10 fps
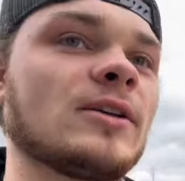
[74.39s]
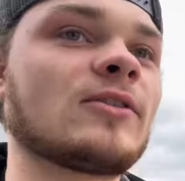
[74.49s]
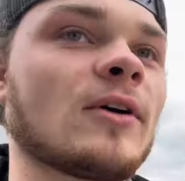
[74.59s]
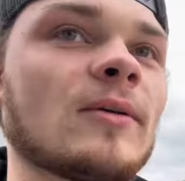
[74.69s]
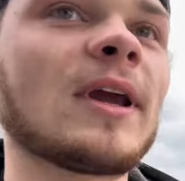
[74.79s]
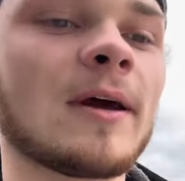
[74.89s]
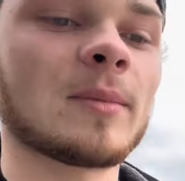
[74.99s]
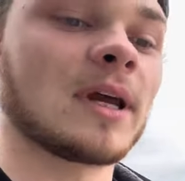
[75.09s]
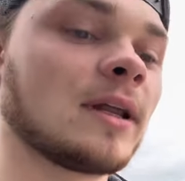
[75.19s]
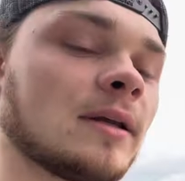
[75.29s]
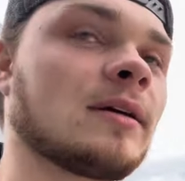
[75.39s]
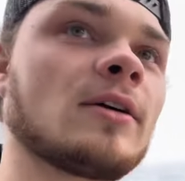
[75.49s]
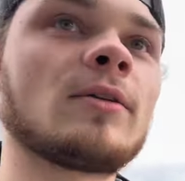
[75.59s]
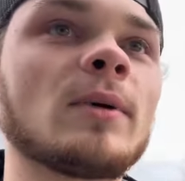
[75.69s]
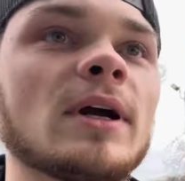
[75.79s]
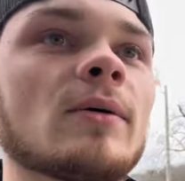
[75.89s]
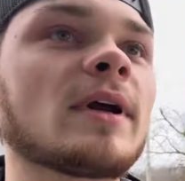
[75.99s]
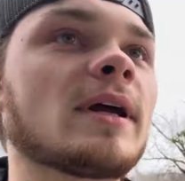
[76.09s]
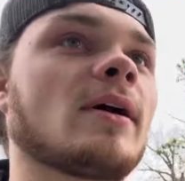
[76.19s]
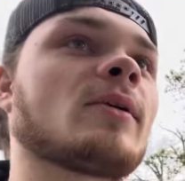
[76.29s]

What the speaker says: So yeah, man, we gonna get on